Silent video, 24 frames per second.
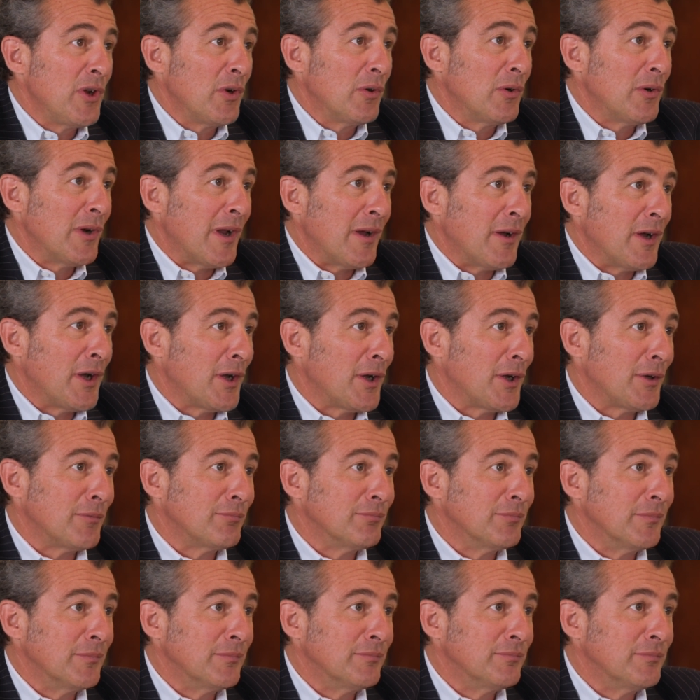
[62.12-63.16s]
real
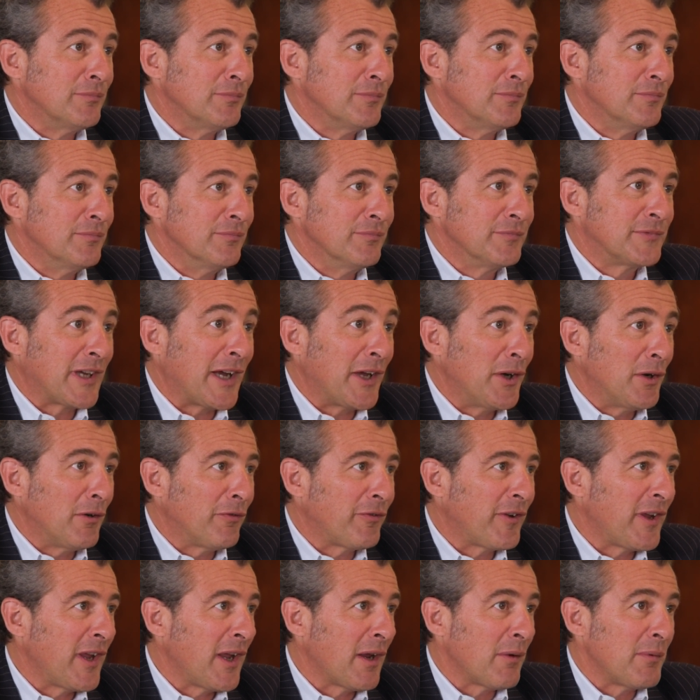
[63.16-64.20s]

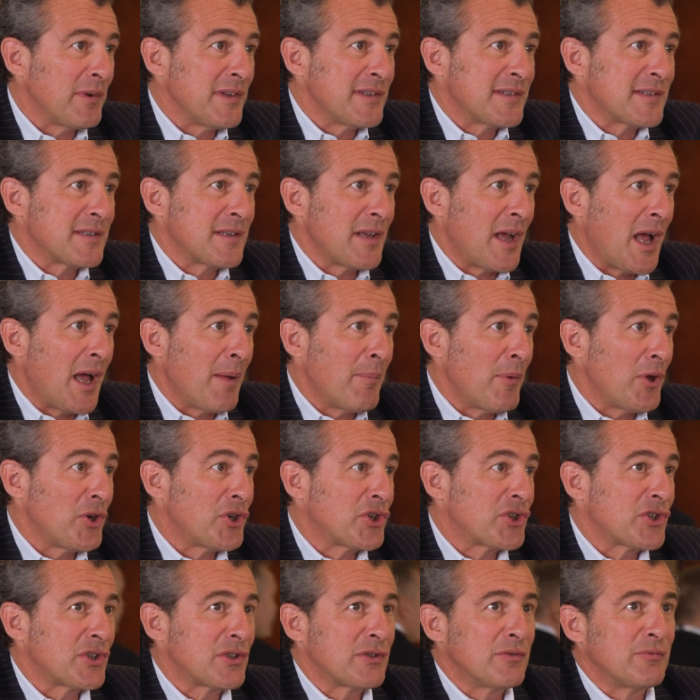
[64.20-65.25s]
trade-off here is how
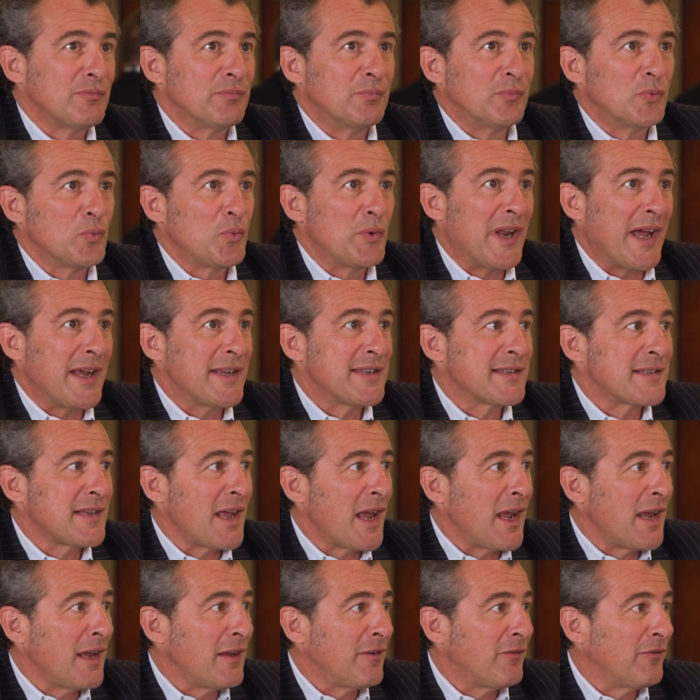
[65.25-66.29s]
much would I
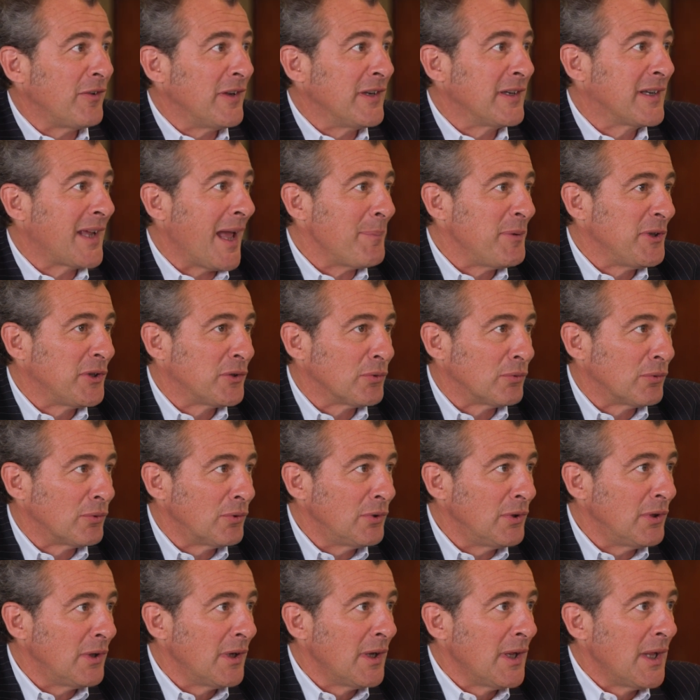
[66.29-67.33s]
save in
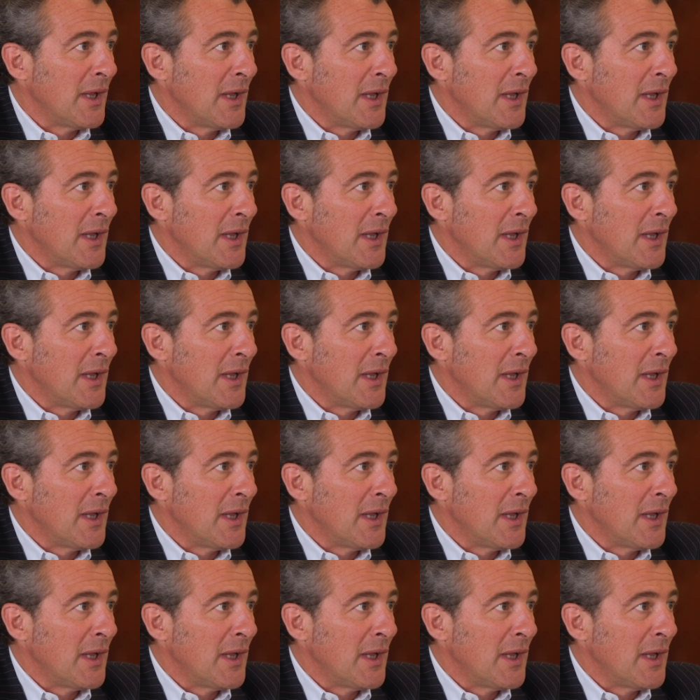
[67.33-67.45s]
capital